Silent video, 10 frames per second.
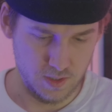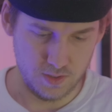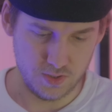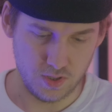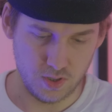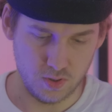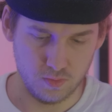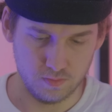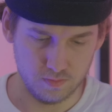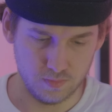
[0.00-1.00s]

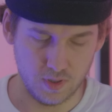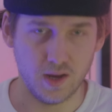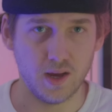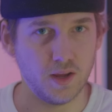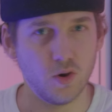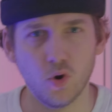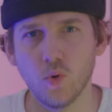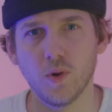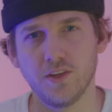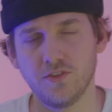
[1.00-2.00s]
so I
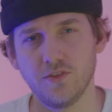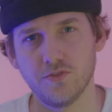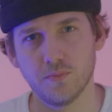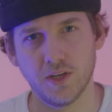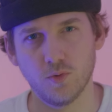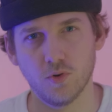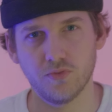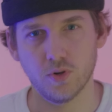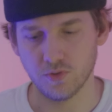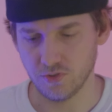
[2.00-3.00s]
always use manual
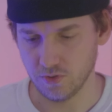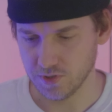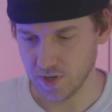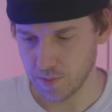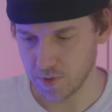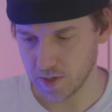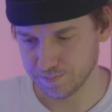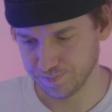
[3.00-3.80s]
focus on this camera.